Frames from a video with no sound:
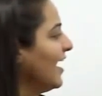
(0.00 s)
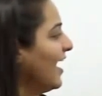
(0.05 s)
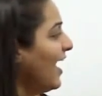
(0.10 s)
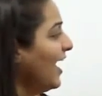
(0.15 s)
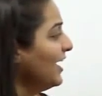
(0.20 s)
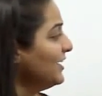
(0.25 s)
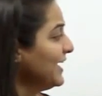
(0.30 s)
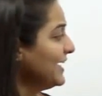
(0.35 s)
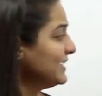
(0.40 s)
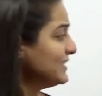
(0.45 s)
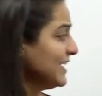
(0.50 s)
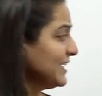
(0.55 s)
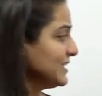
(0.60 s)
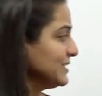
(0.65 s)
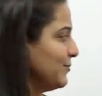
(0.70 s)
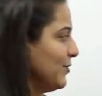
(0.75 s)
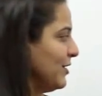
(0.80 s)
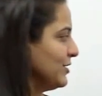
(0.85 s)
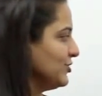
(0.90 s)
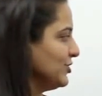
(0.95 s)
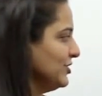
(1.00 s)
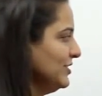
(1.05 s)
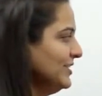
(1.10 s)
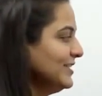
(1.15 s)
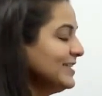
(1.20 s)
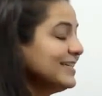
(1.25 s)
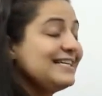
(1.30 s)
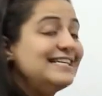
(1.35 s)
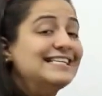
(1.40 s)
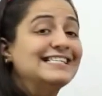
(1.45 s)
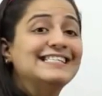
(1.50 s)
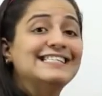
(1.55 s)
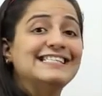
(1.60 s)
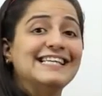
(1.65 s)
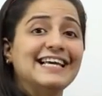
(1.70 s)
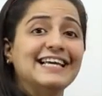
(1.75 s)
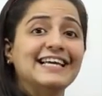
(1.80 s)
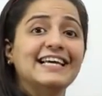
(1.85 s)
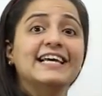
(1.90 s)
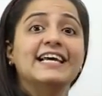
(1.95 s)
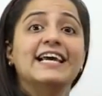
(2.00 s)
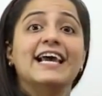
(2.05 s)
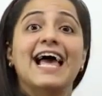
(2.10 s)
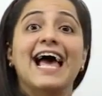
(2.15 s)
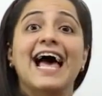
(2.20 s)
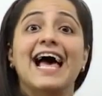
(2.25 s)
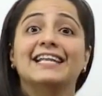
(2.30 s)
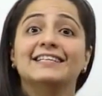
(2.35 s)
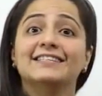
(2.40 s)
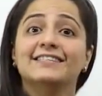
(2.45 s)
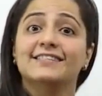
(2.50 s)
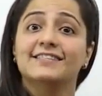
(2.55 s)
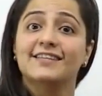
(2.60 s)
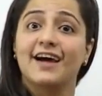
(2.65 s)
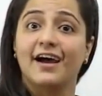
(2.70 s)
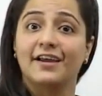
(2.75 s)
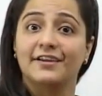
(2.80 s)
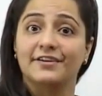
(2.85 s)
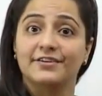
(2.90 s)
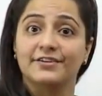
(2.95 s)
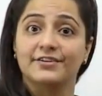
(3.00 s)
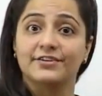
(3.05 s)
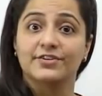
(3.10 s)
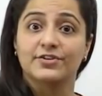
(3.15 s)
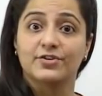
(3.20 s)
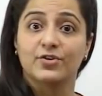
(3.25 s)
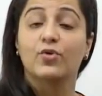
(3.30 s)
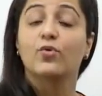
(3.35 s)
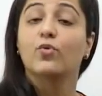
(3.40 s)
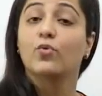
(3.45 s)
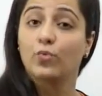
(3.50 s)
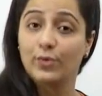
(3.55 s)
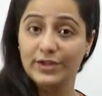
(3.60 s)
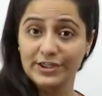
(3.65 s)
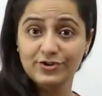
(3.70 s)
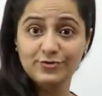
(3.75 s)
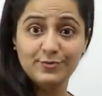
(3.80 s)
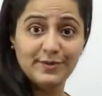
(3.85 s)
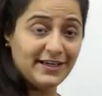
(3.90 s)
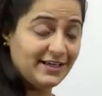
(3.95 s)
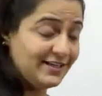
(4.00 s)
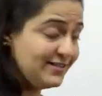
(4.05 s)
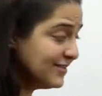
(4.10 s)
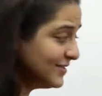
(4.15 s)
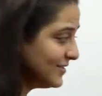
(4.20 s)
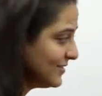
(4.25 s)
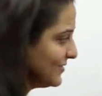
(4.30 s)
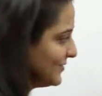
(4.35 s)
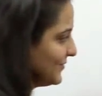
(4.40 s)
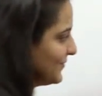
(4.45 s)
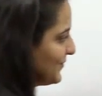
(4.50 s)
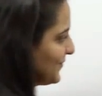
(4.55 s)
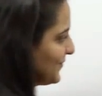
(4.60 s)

Our next expression, sick and tired, which means